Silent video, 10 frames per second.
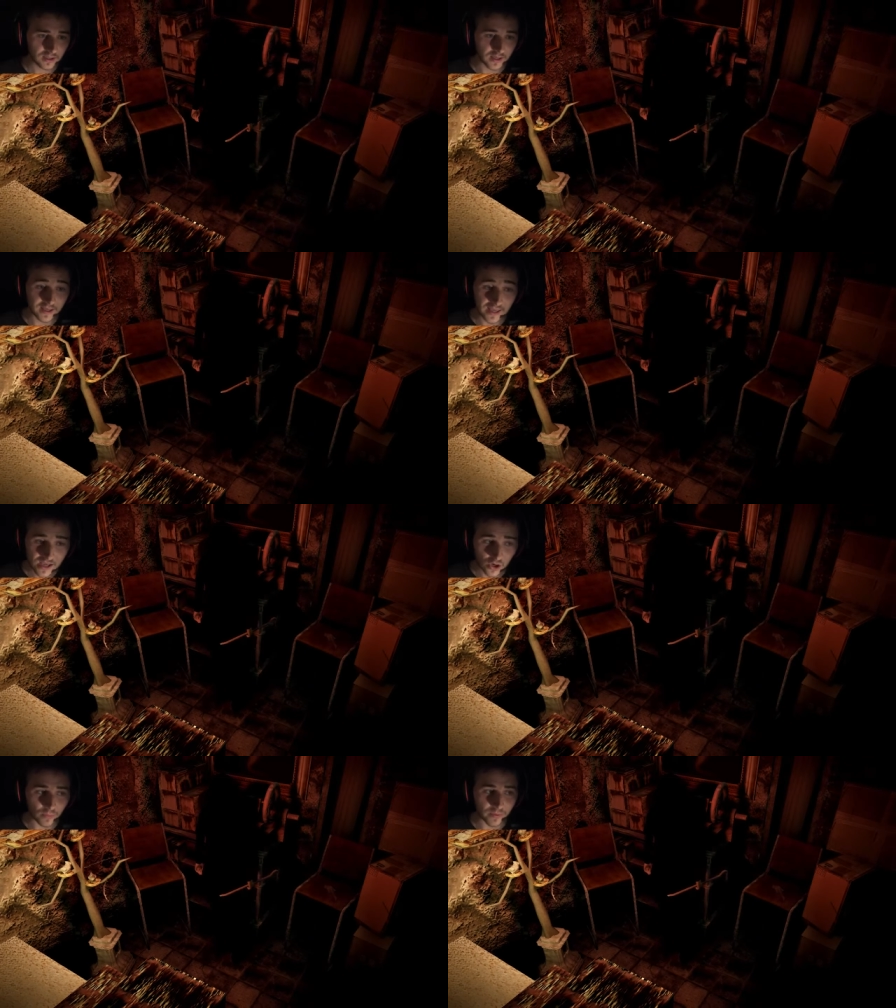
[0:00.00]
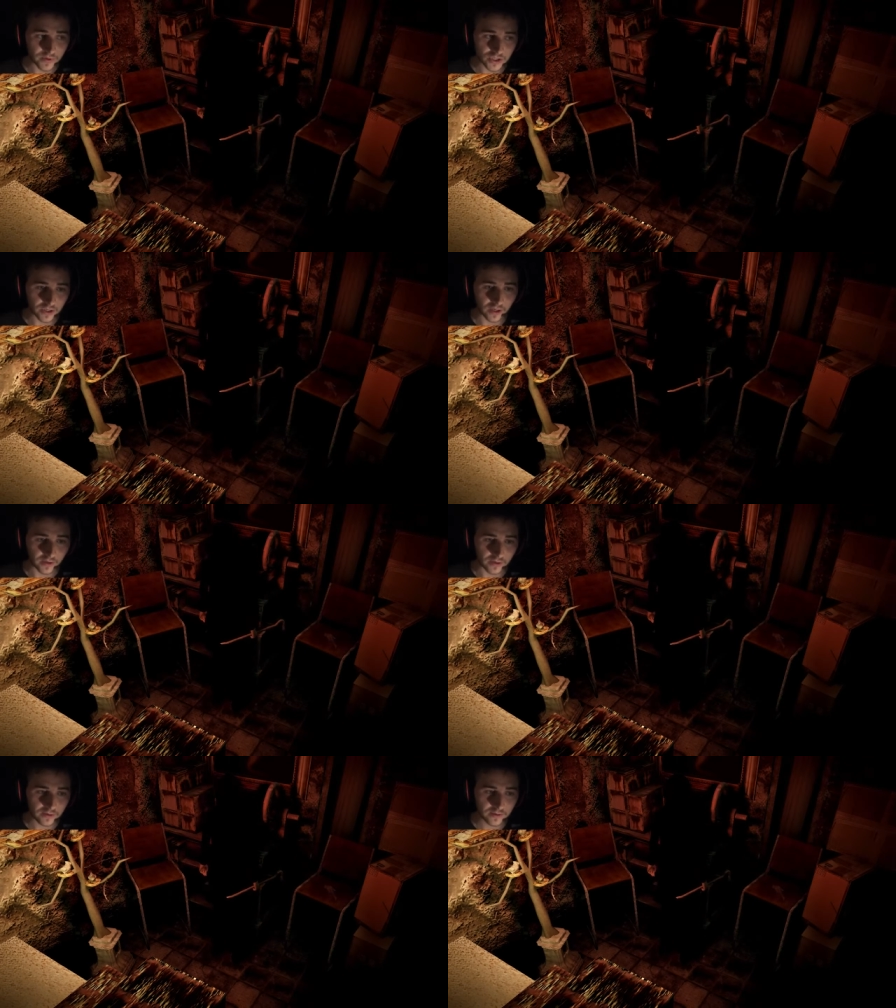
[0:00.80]
A key copy machine.
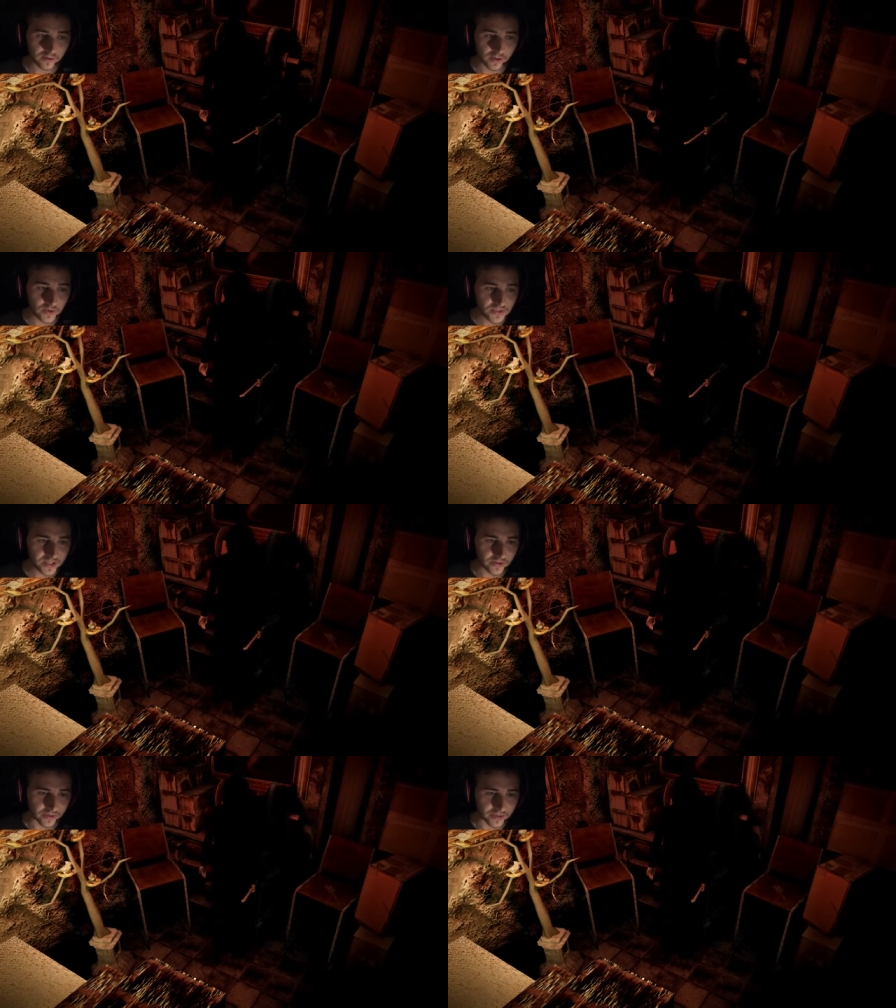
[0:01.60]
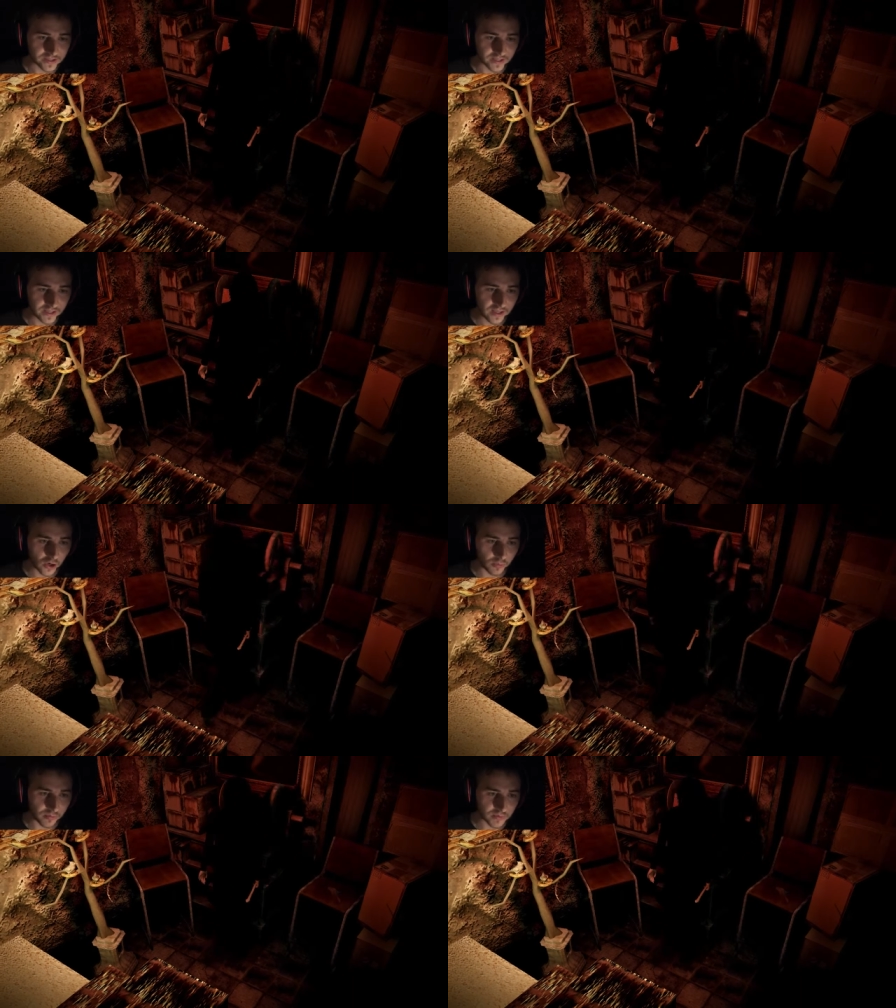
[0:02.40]
Are you serious? A key
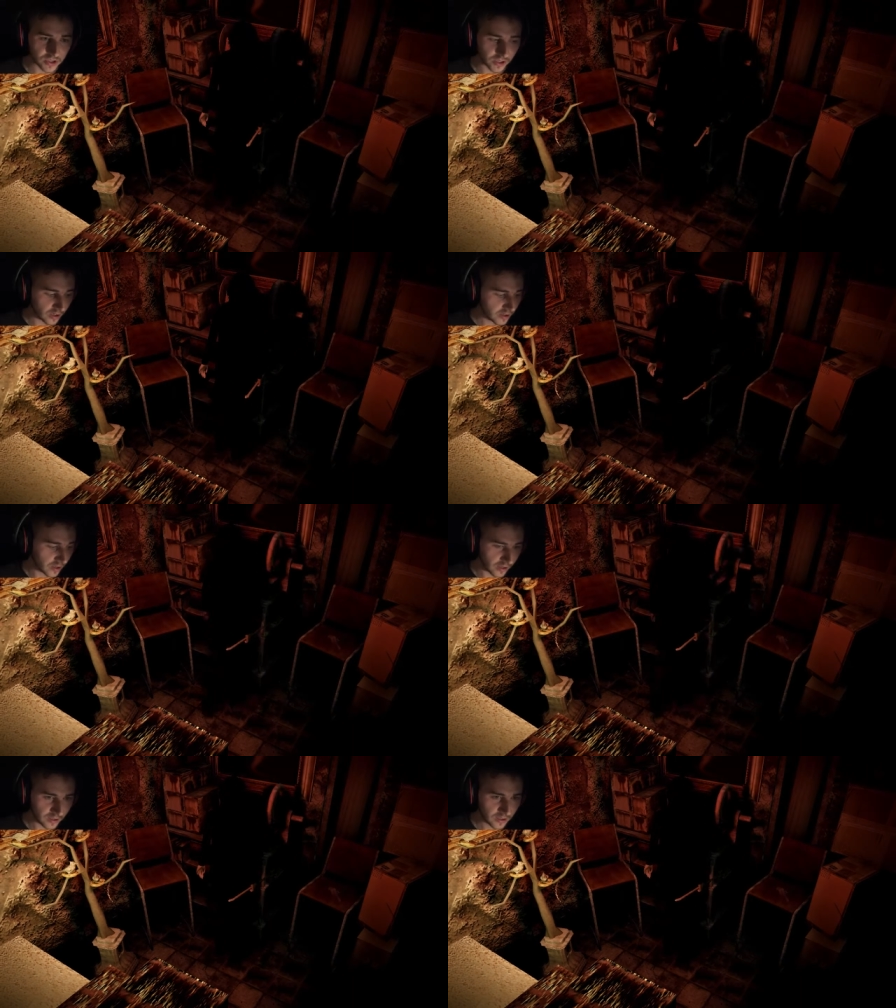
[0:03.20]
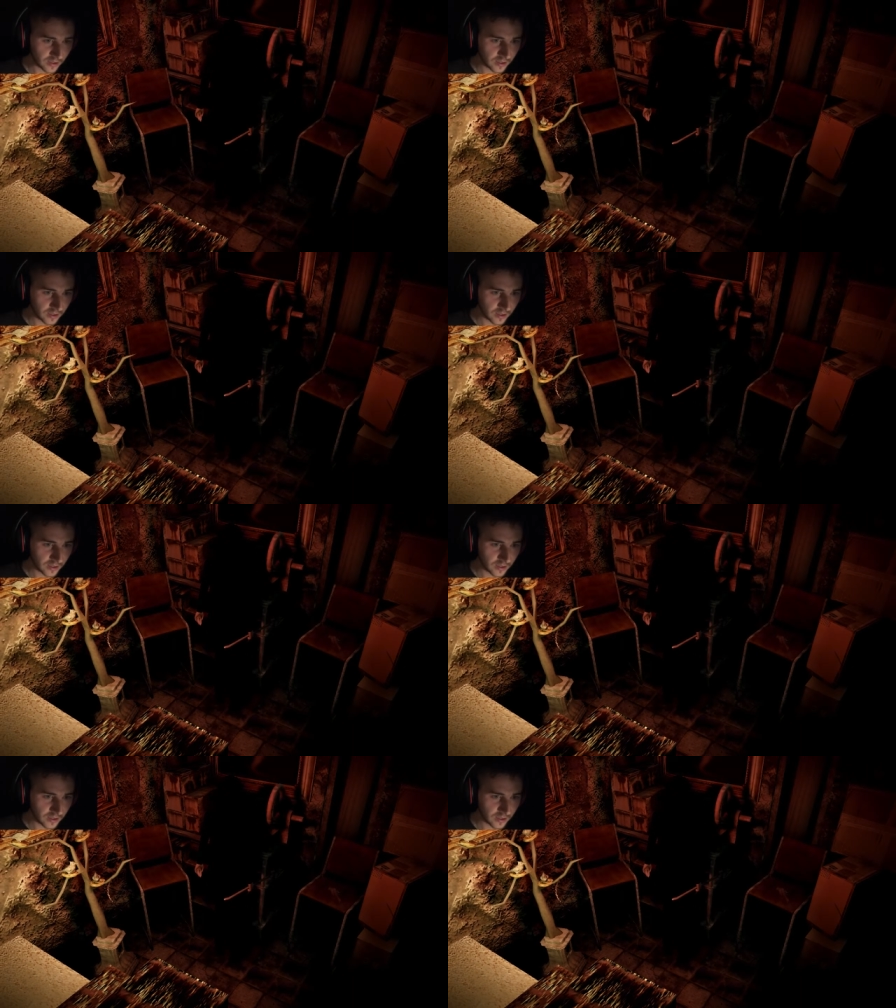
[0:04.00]
copy machine, okay.